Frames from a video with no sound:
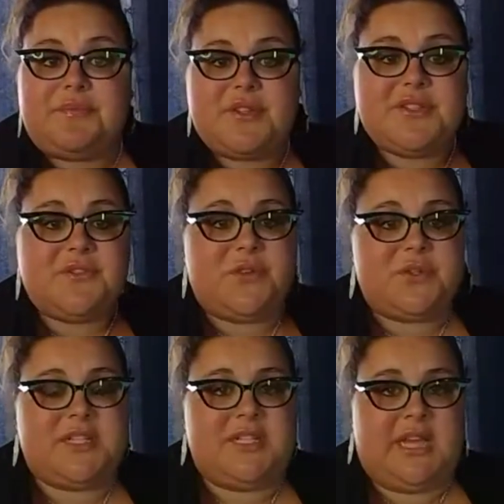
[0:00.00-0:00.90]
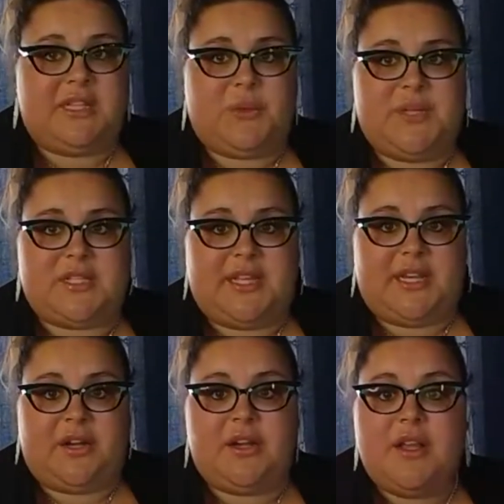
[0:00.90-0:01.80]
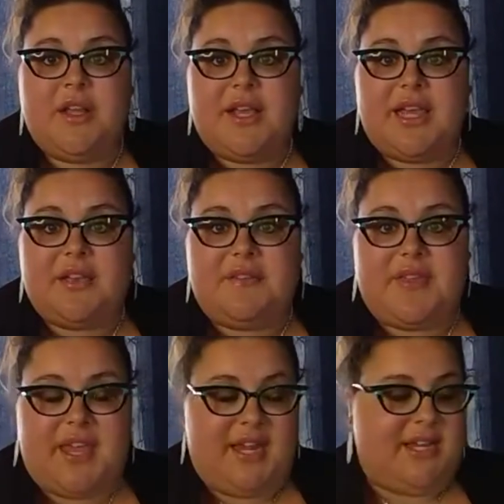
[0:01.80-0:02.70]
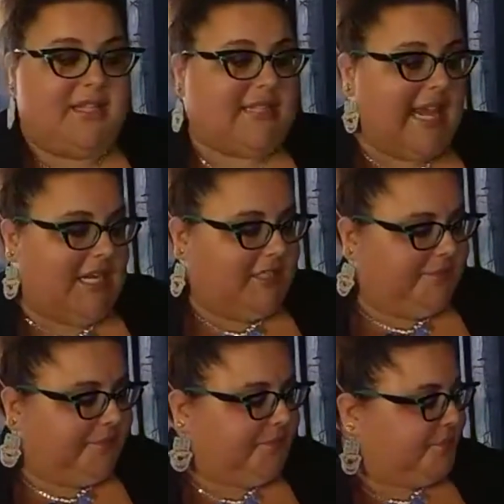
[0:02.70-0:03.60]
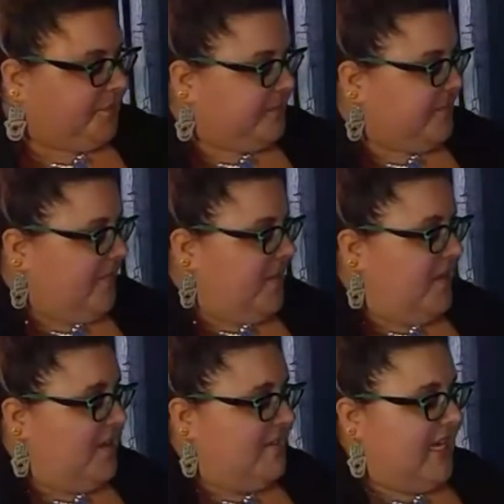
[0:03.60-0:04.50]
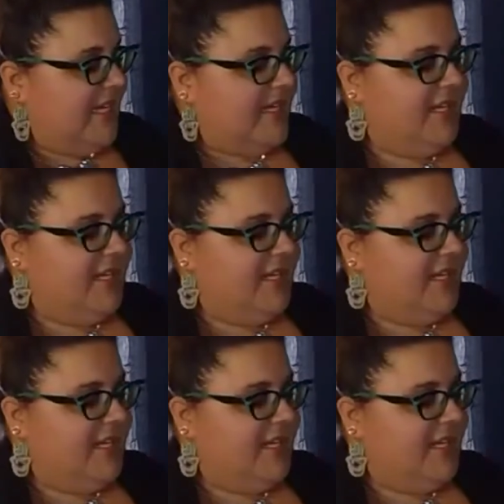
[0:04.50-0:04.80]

so folks can take the quiz later if they'd like. All right.